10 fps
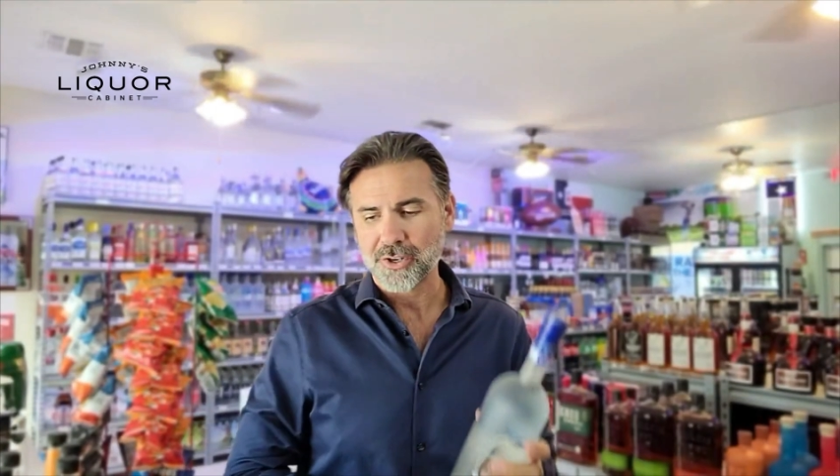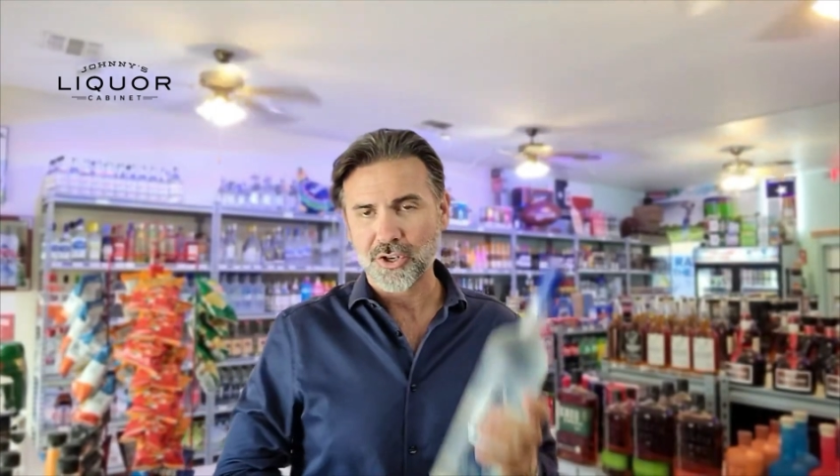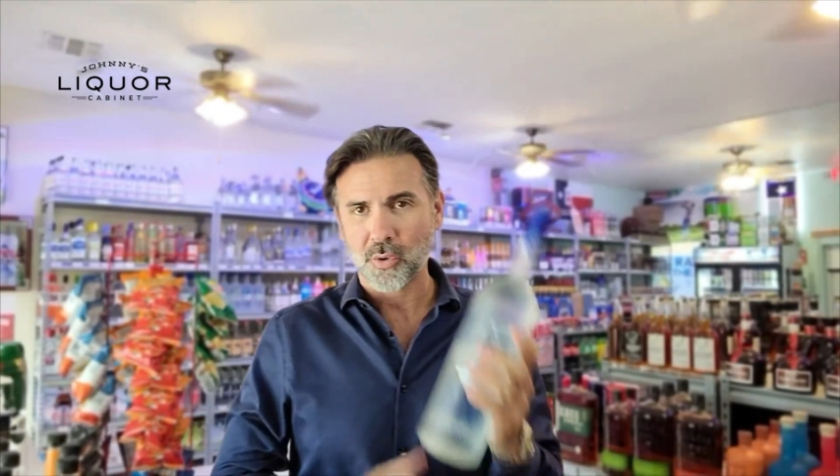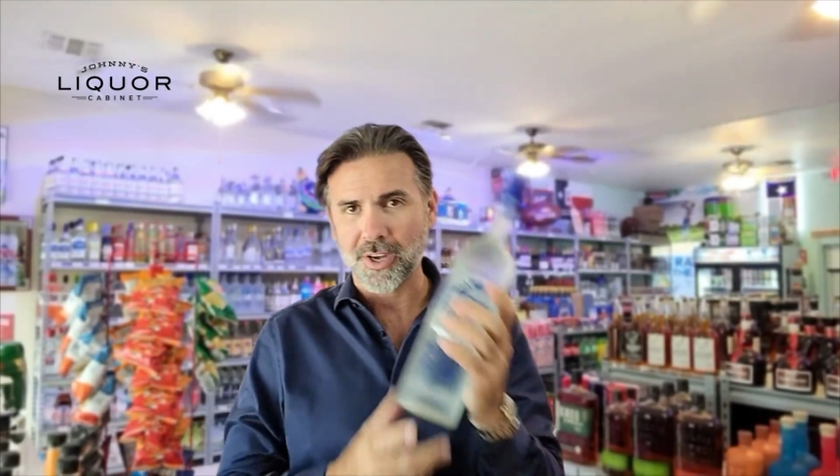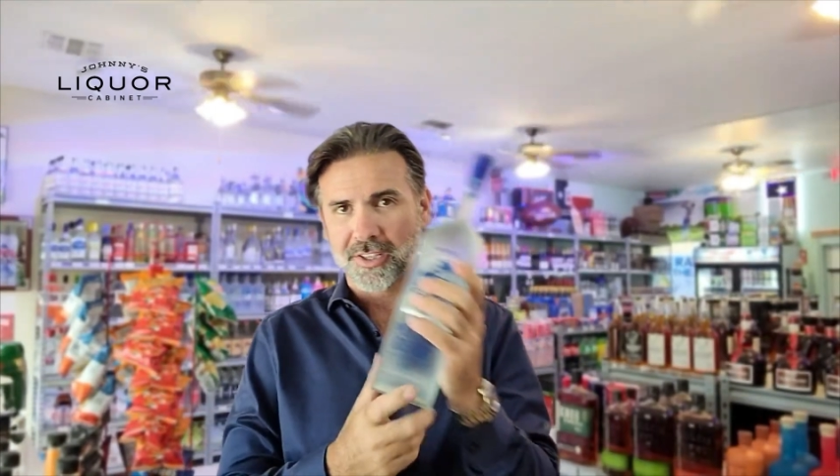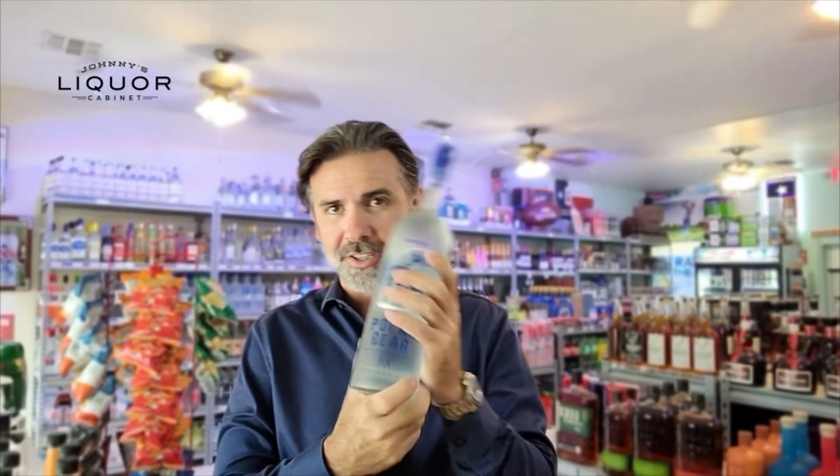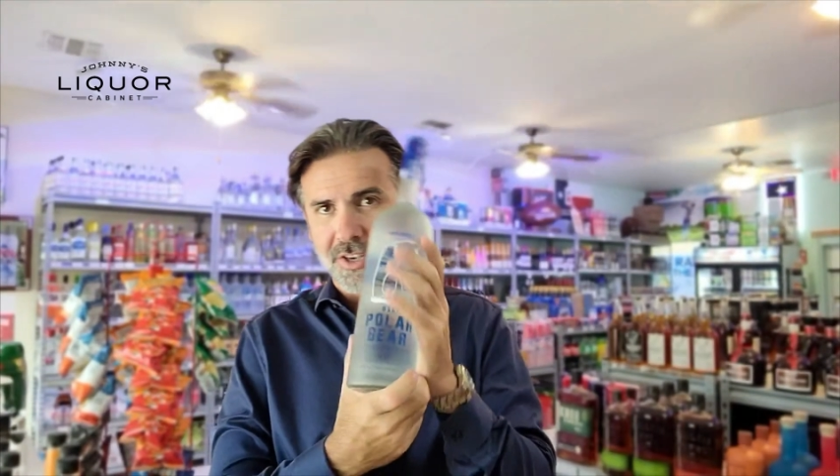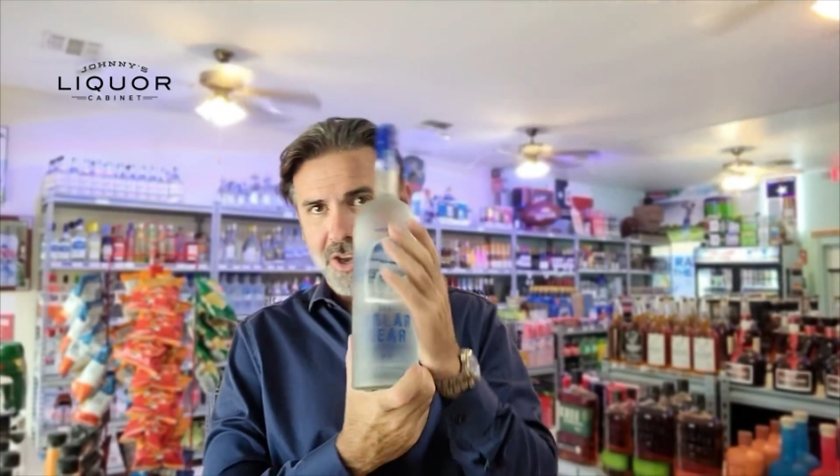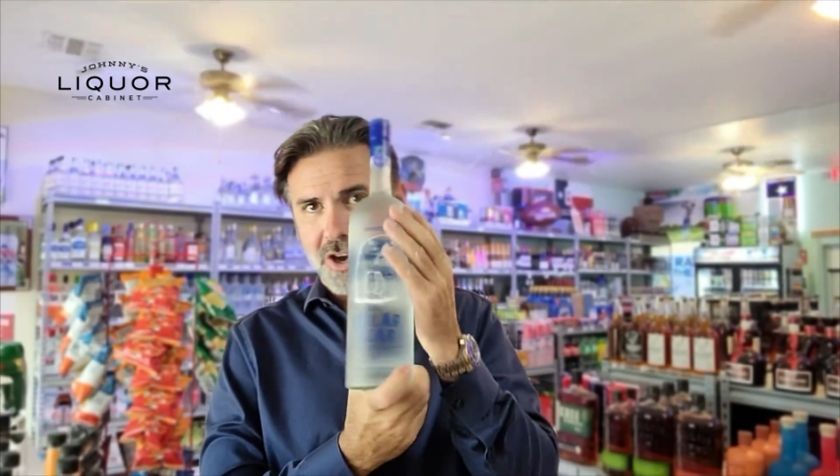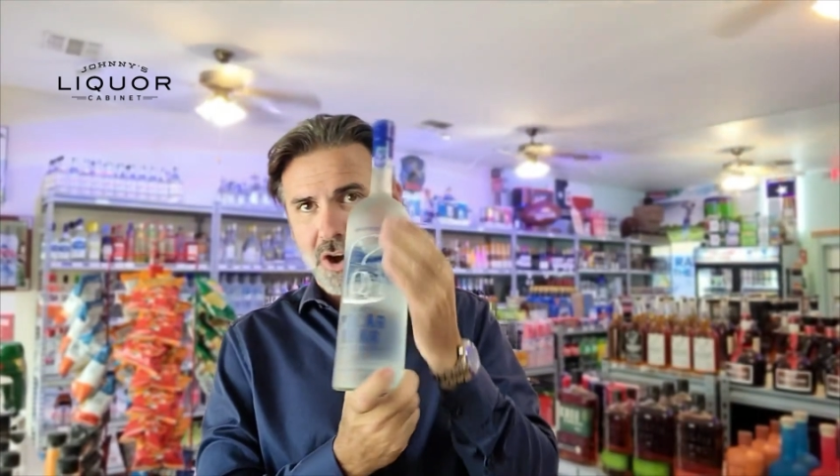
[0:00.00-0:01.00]
choice
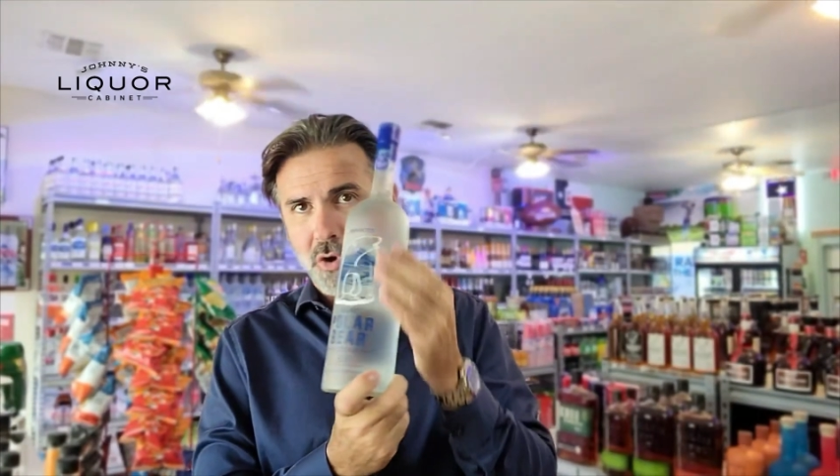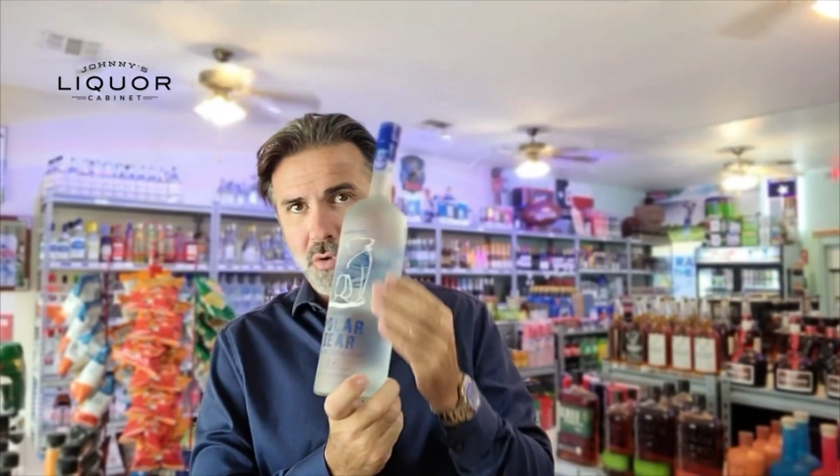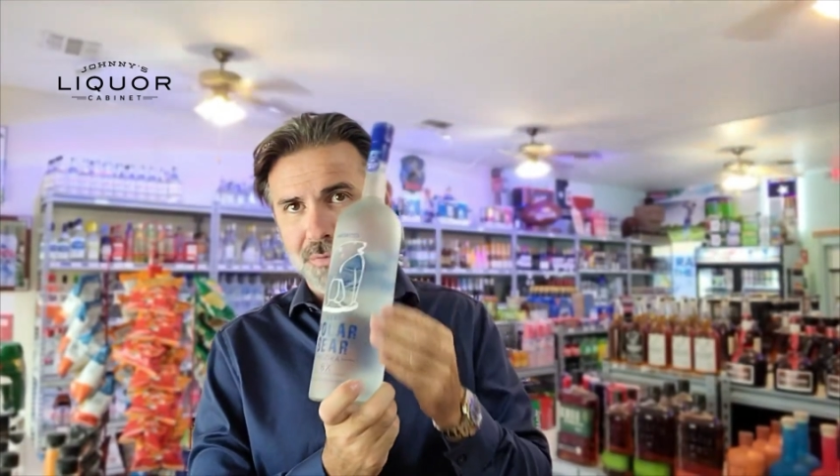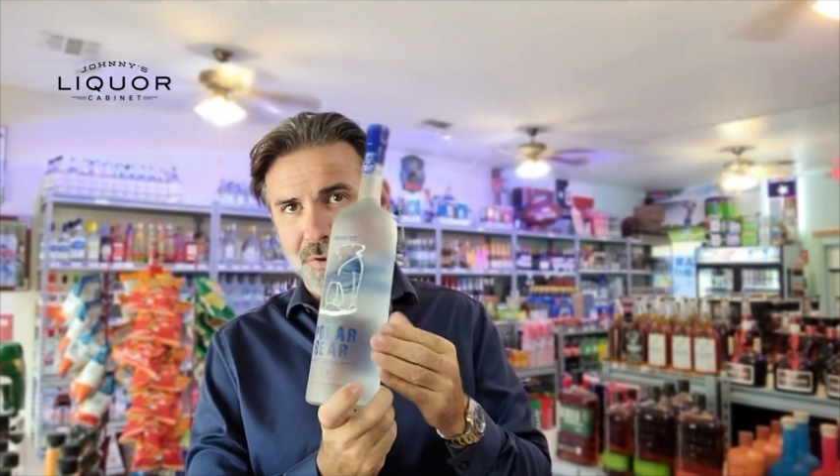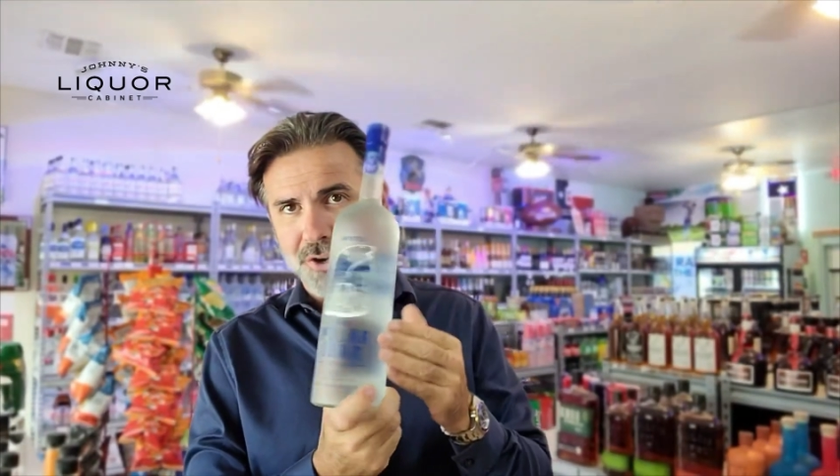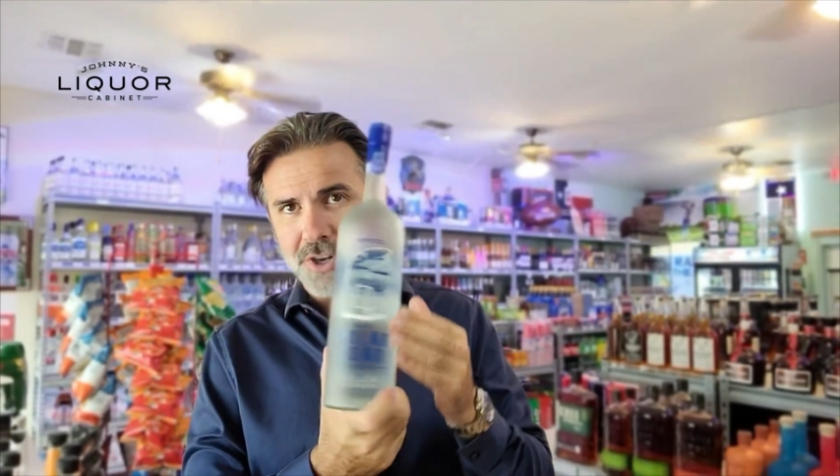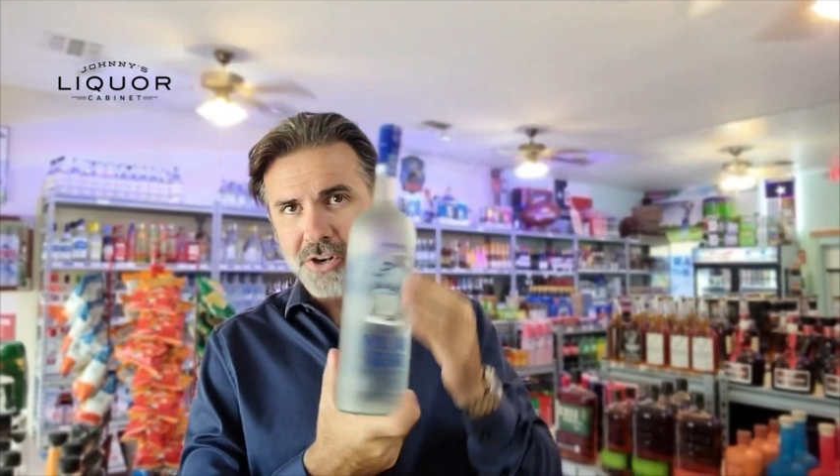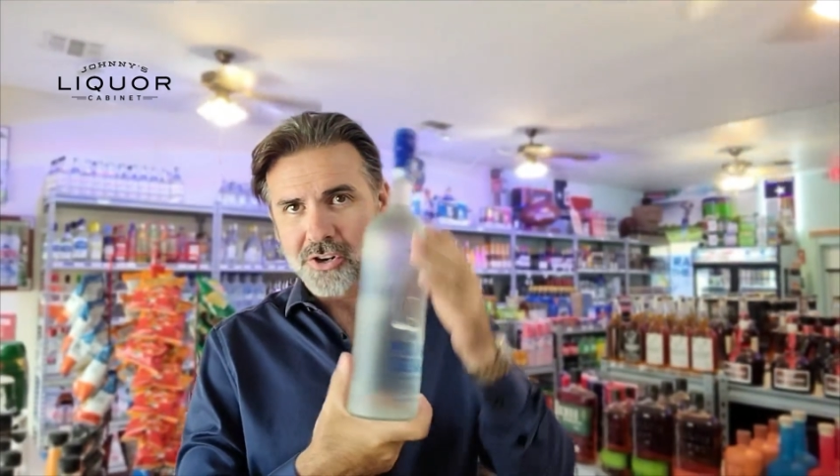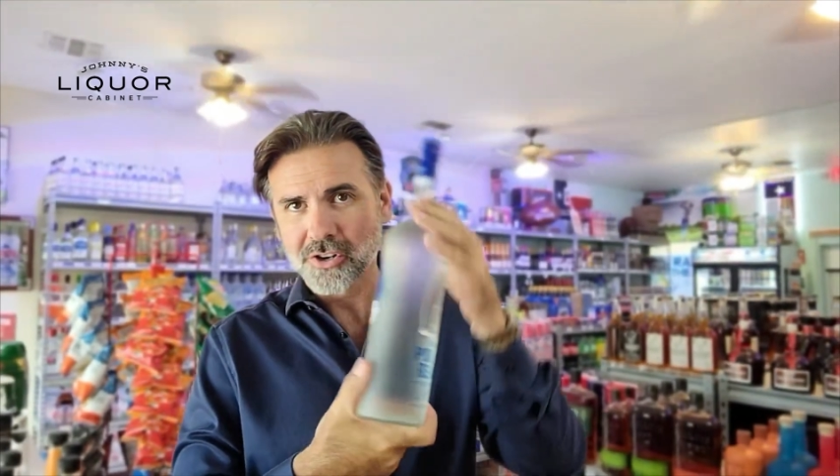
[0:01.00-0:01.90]
over